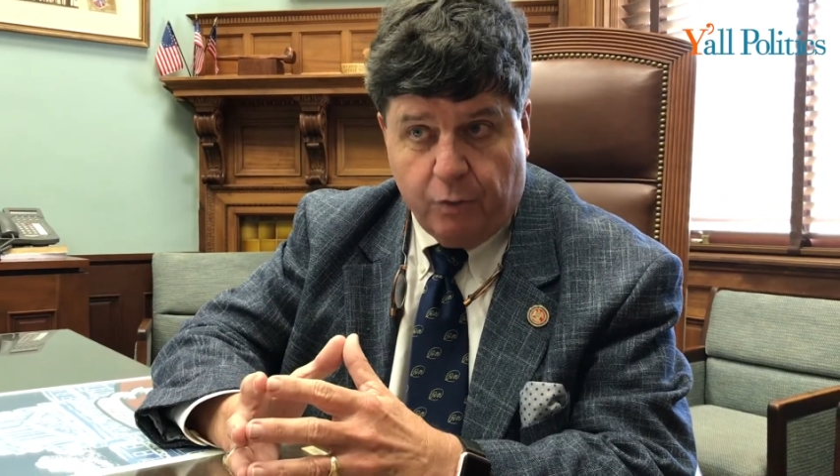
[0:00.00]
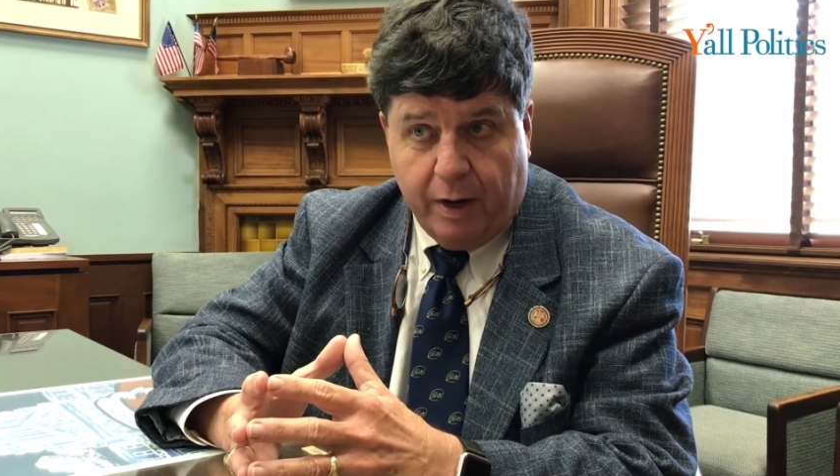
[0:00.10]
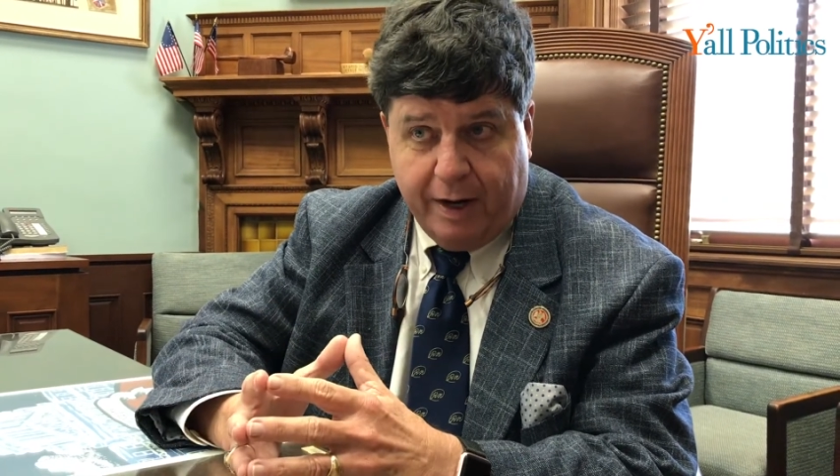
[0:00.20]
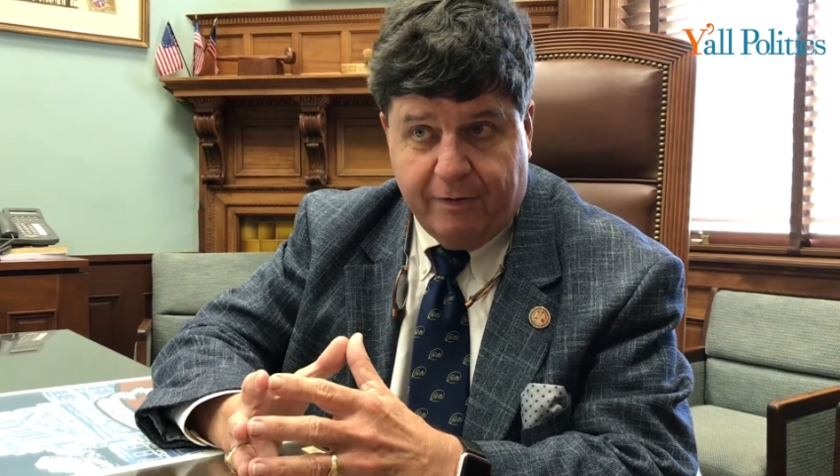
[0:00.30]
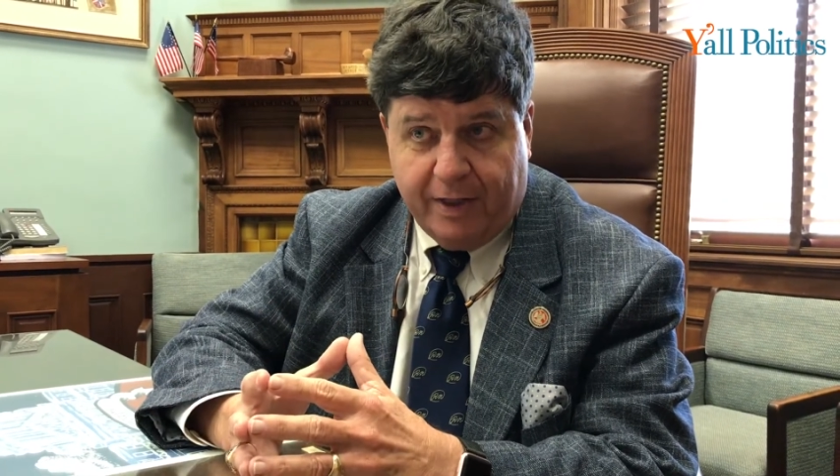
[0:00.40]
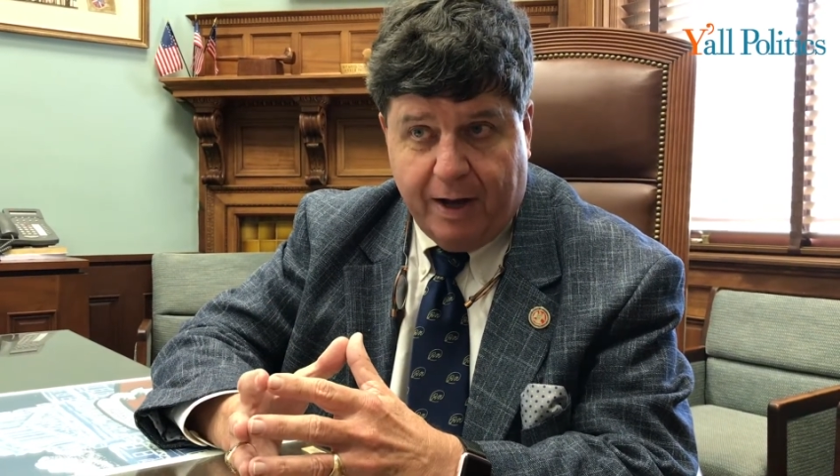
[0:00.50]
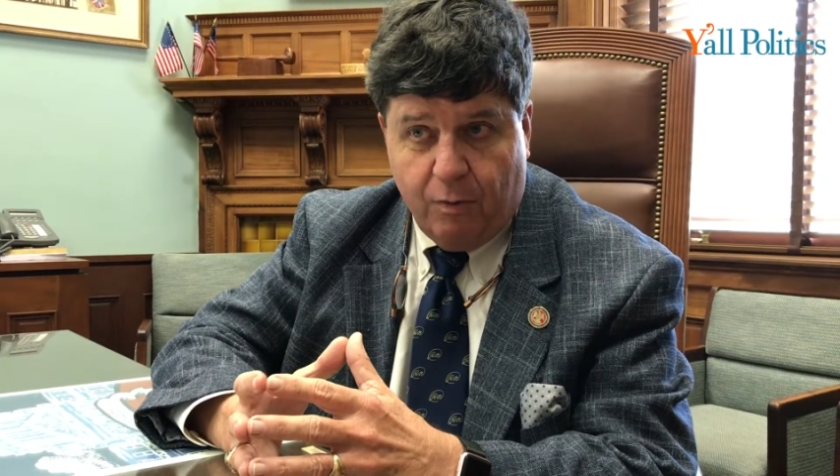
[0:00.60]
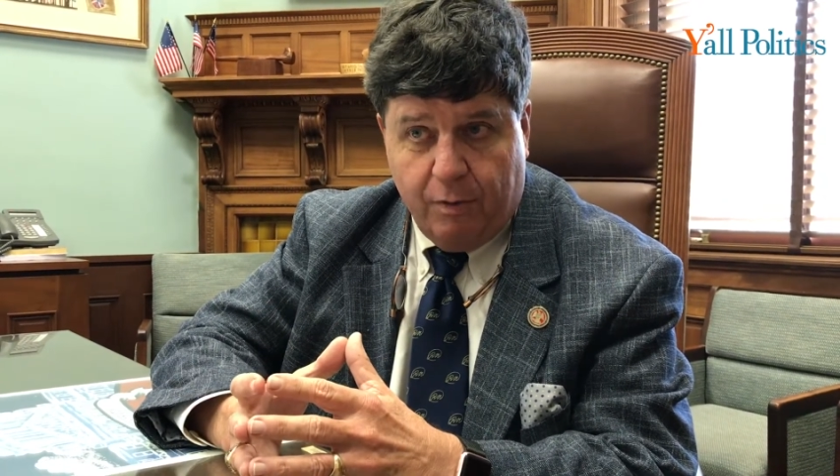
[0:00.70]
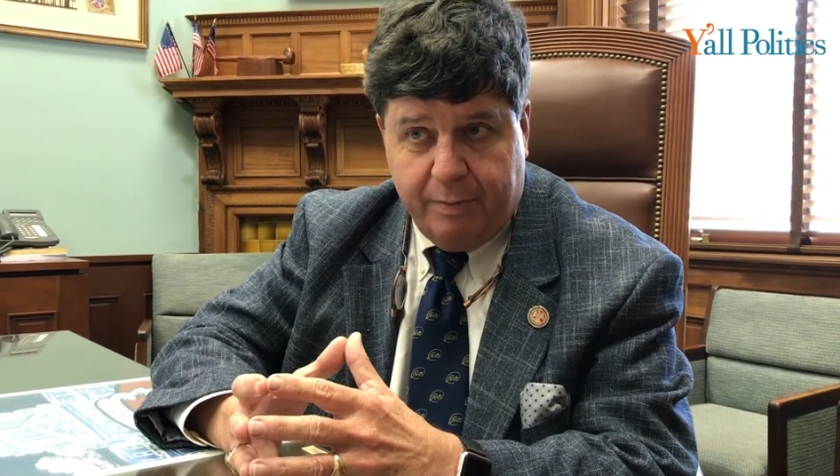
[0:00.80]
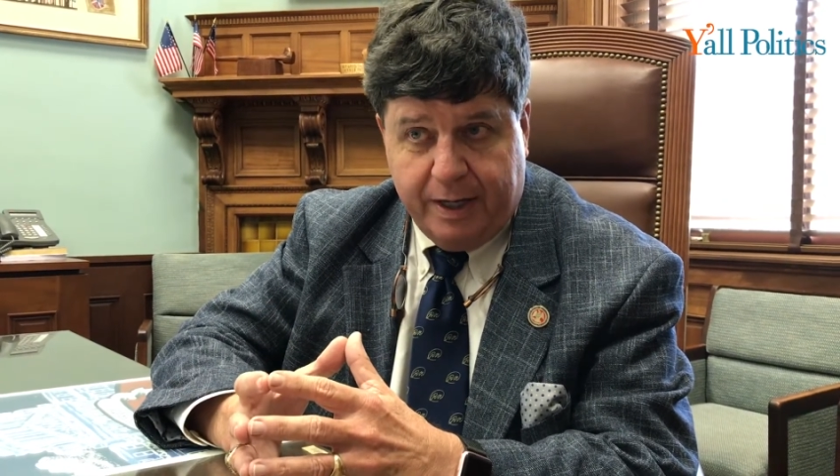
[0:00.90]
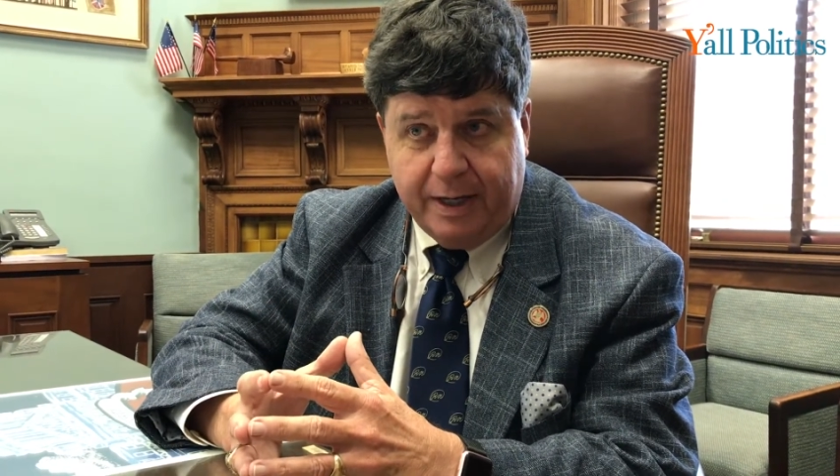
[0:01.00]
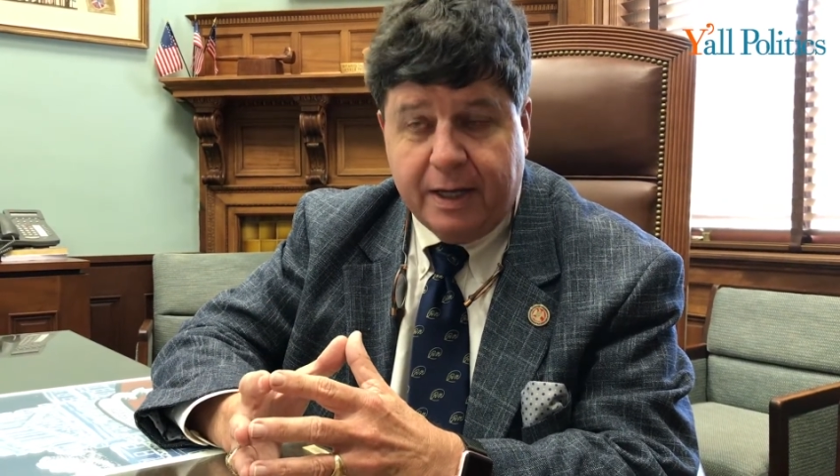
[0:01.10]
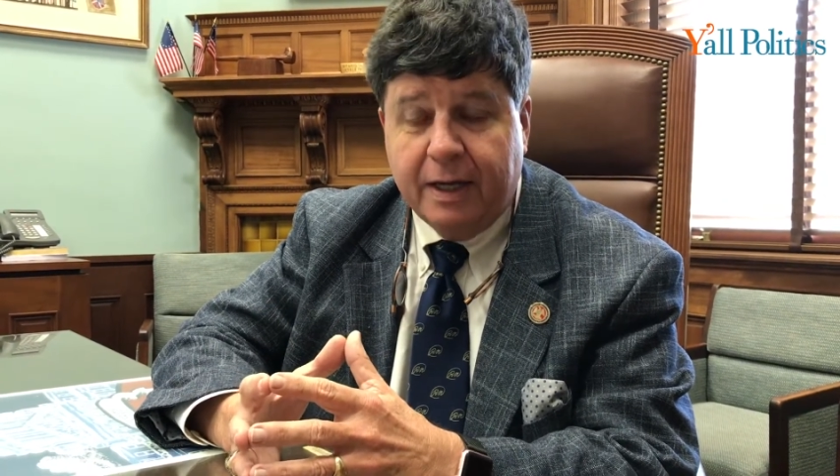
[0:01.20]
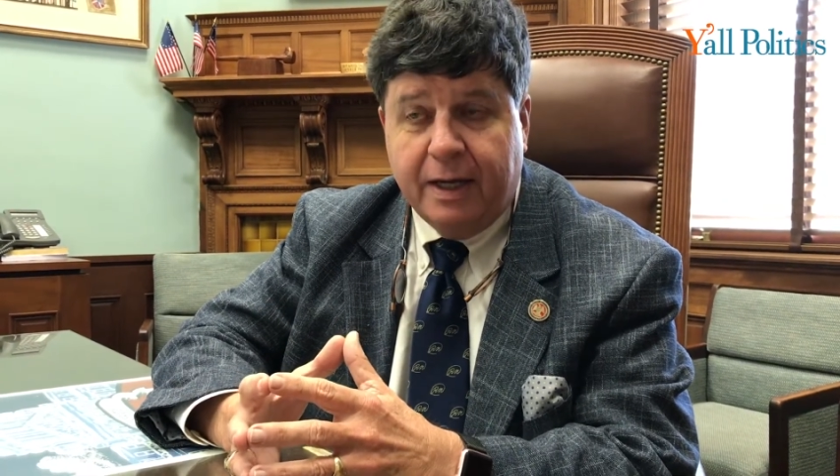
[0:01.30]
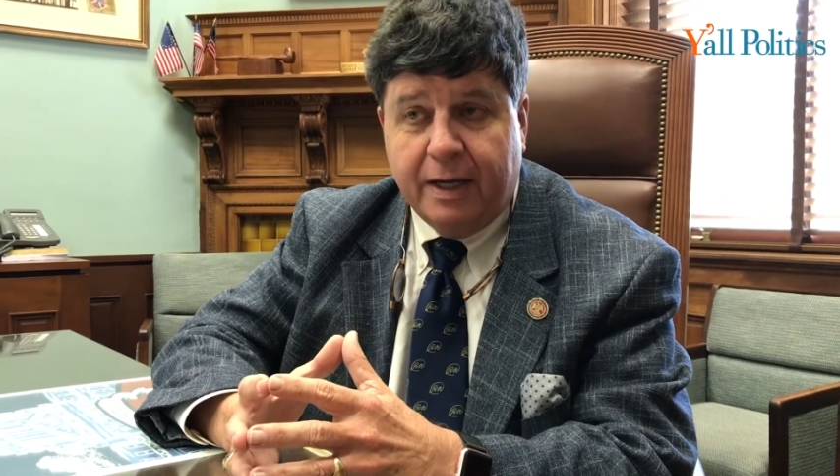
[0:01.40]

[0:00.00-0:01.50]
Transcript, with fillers: whatever that will be,